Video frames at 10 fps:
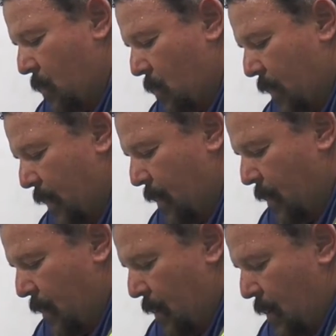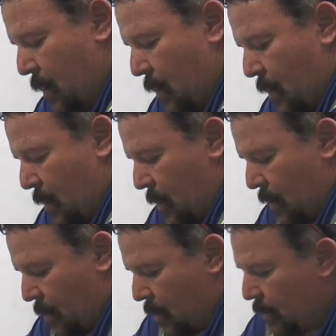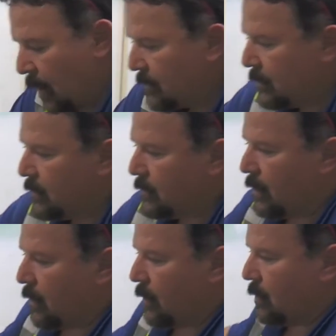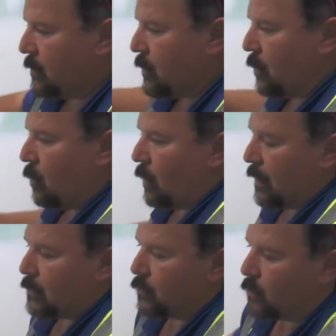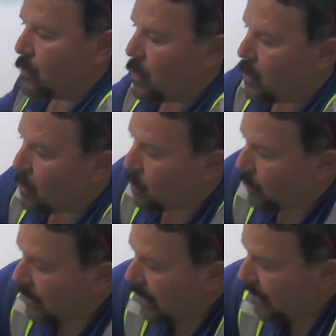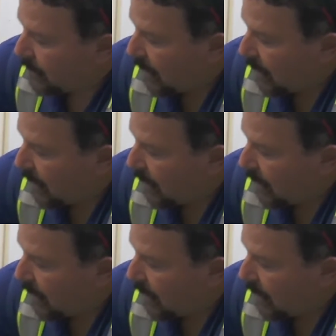Okay, that is the circulation. We got